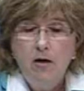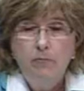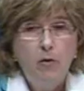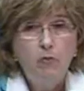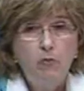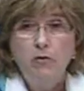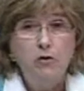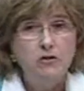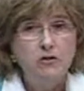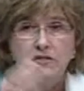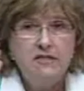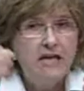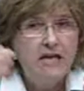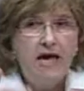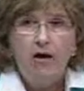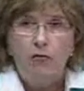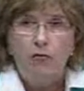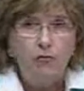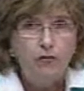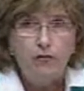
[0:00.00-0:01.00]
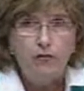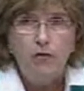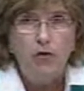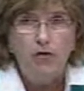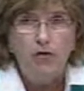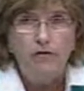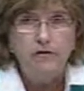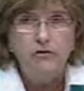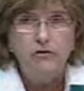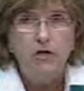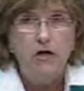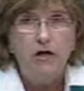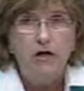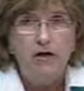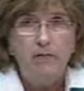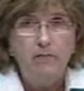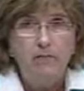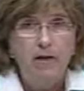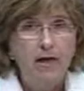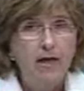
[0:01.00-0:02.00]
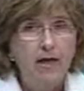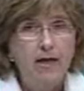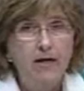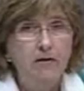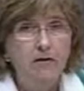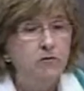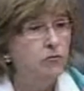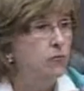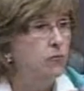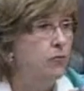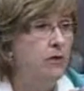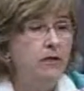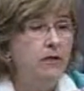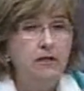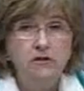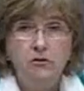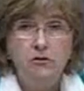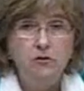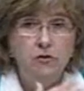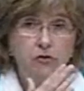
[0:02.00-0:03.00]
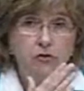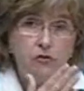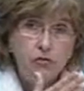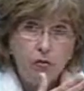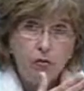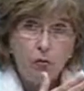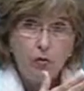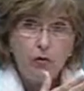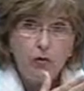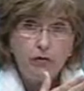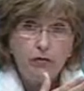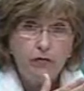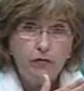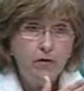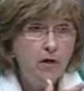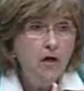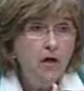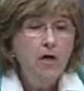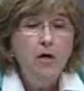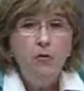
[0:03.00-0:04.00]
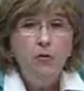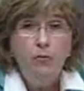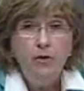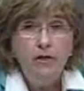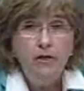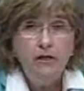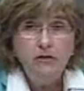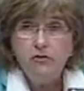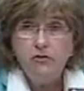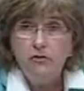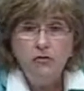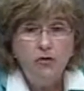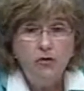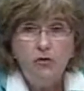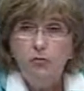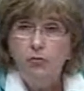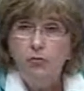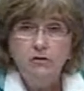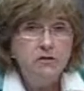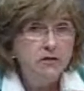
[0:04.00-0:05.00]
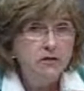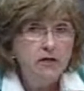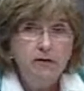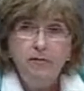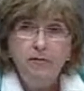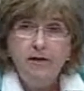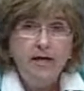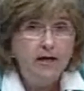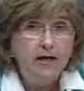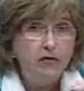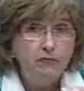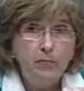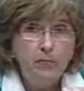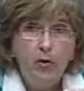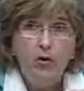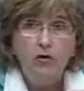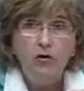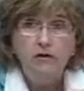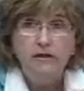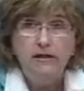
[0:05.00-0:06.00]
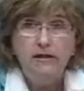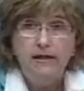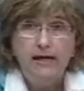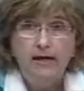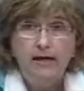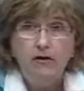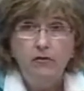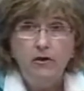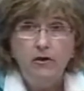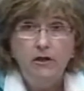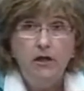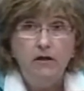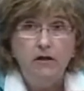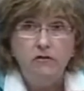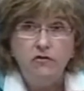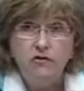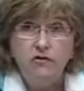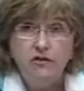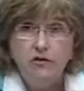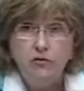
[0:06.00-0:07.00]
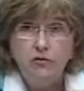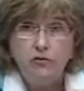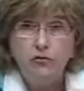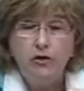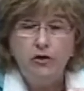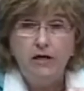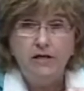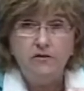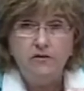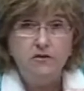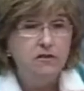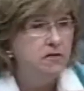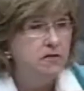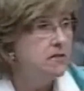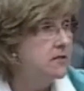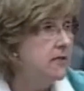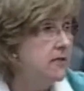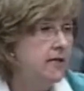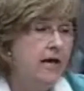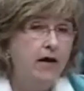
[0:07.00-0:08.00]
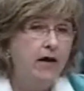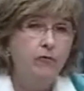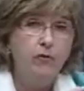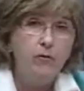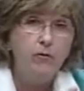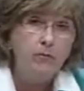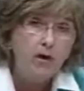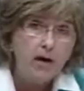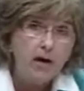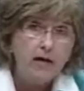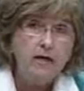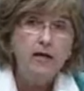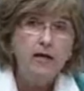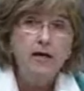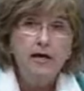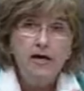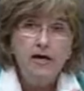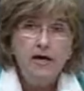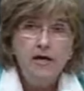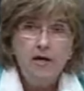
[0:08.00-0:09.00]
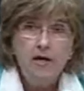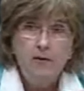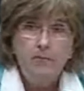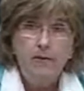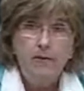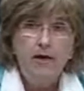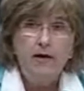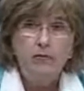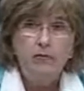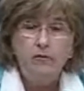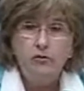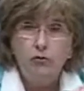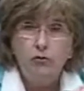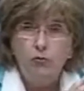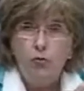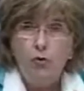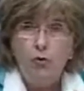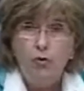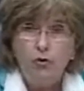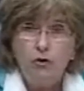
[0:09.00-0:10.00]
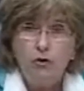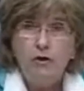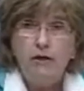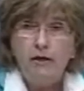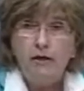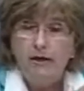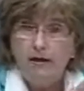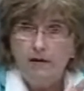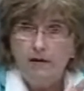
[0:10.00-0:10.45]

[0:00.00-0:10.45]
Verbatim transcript: but we look south all the time, and we need to look north. Absolutely. We need to look what's coming out of Paulding County on Cedar Crest and see how we might be able to work